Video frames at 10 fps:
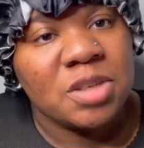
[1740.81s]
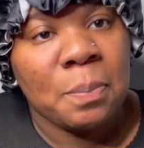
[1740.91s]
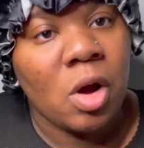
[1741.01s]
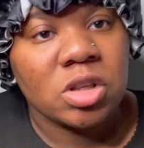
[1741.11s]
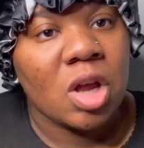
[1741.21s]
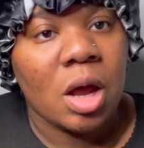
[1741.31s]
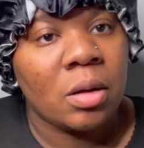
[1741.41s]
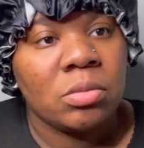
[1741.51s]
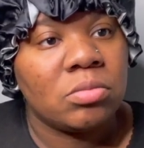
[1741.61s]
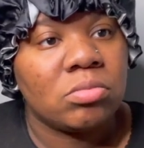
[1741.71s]
blocked her.
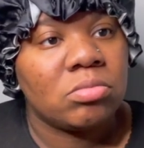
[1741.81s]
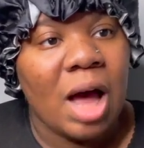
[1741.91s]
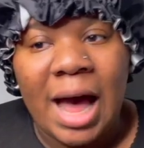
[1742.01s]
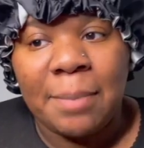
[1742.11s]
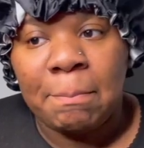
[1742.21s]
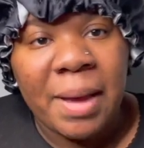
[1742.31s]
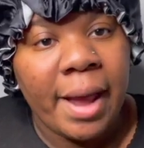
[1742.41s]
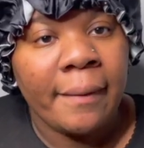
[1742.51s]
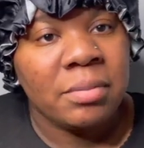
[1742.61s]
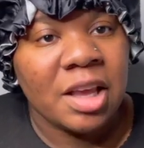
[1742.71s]
I had
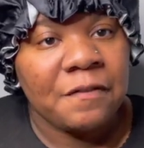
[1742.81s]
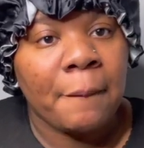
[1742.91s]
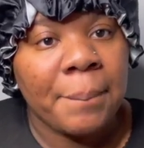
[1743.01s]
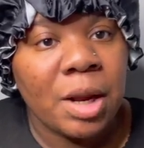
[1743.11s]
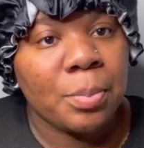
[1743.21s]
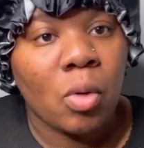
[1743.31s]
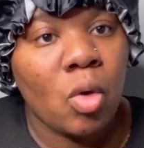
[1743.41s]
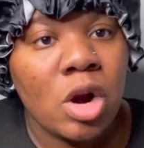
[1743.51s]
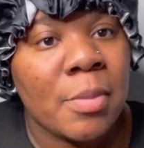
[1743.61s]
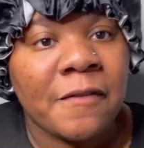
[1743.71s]
bare different people
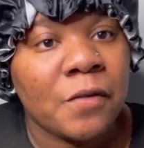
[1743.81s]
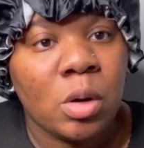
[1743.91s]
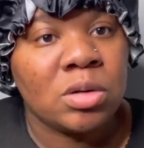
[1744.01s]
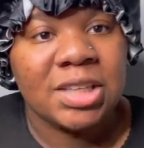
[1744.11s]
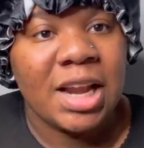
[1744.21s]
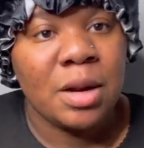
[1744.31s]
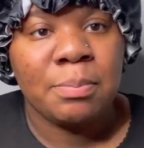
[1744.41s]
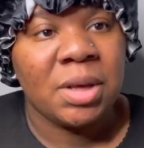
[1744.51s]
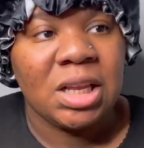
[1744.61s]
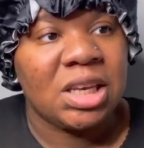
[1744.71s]
calling my phone telling
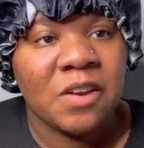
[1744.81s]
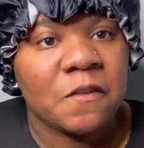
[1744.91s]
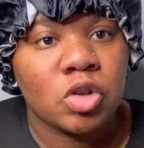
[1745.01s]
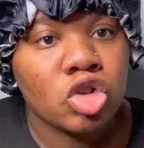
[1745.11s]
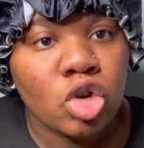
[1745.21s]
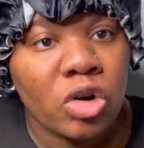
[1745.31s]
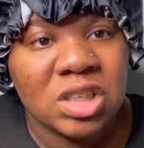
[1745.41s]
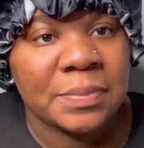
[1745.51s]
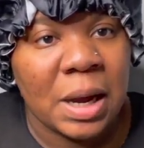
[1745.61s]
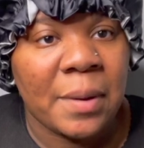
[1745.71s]
me different
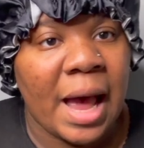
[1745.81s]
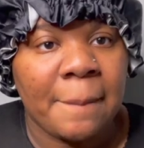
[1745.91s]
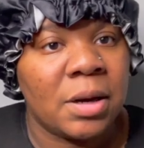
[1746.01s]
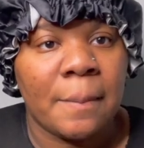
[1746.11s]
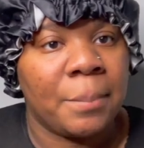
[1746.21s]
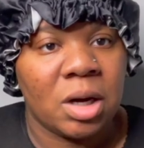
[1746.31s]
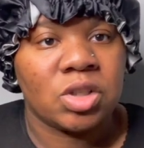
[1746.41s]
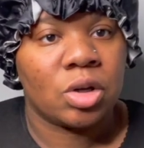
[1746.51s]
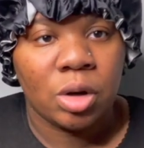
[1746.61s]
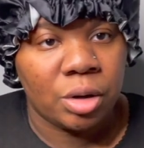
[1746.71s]
stories about what happened in
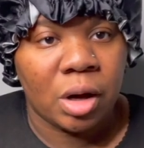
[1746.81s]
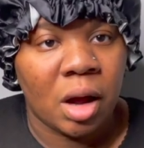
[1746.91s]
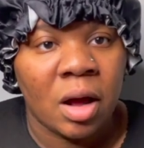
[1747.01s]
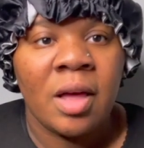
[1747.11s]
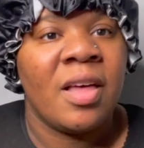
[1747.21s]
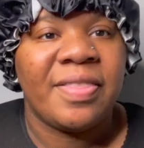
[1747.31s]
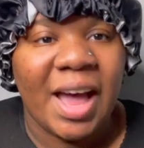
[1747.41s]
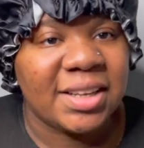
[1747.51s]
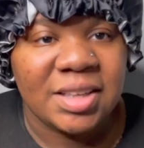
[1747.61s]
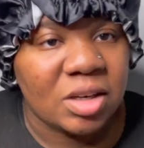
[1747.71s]
Barcelona
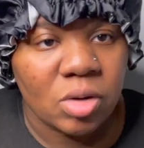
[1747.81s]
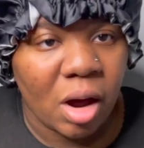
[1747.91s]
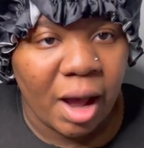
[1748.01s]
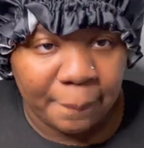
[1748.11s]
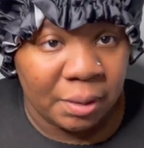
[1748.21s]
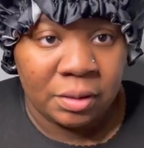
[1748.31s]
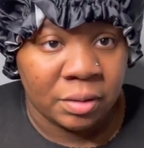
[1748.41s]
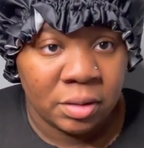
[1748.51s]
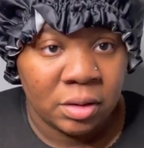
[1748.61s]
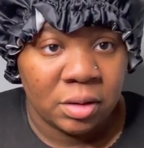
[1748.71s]
that did not happen.
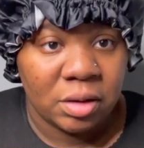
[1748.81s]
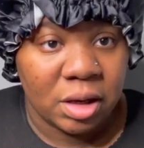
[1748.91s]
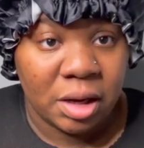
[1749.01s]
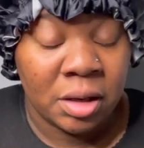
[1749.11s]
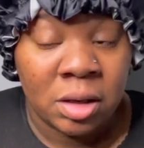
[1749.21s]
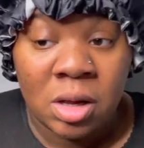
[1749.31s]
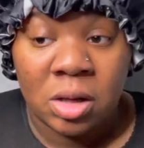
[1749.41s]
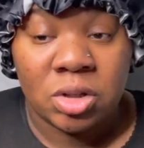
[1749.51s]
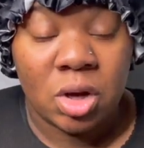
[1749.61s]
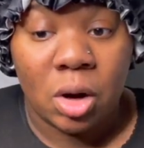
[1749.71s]
Yeah?
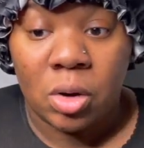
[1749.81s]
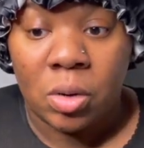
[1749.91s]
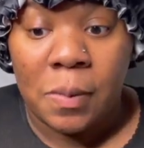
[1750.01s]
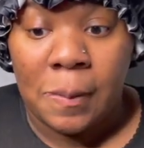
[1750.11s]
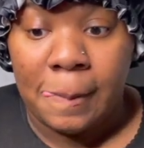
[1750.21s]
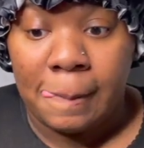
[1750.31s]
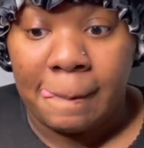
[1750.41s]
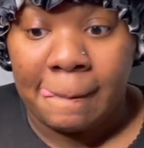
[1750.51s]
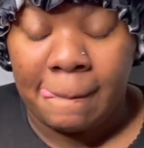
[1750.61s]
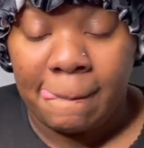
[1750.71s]
So,
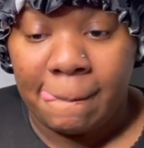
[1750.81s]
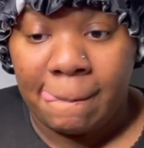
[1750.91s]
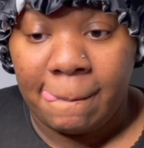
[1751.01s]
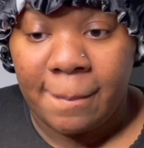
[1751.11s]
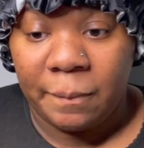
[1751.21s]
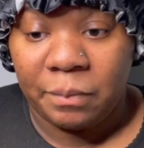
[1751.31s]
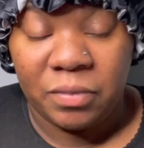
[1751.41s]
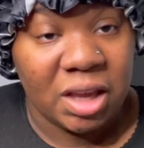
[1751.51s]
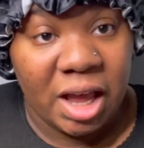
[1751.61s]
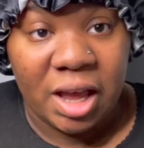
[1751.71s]

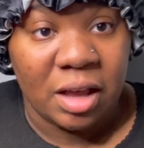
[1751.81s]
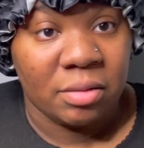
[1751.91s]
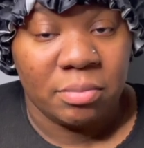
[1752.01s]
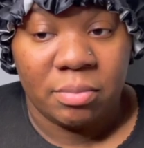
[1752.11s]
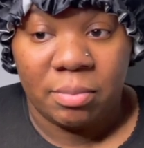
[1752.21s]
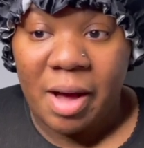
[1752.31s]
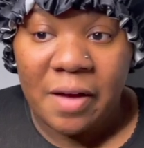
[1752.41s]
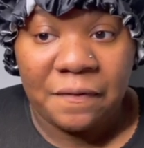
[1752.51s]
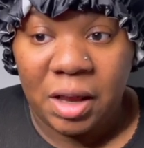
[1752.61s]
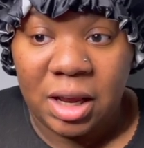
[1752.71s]
yeah, my
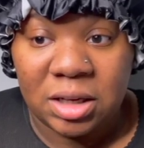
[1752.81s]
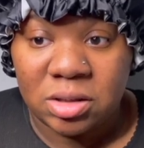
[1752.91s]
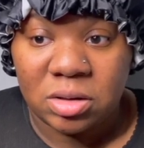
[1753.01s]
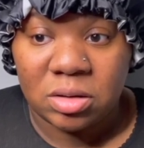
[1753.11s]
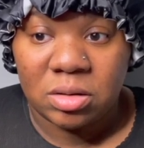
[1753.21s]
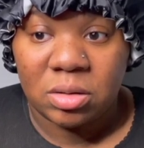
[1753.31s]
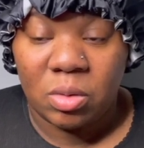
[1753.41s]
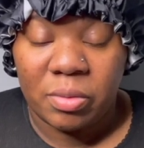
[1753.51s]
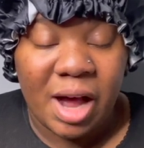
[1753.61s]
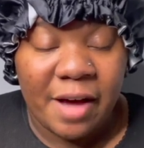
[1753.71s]
thing is,
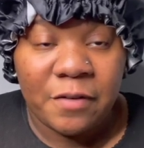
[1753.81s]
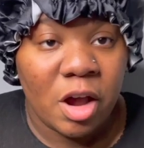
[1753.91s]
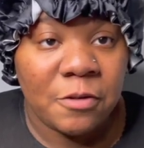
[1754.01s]
what I've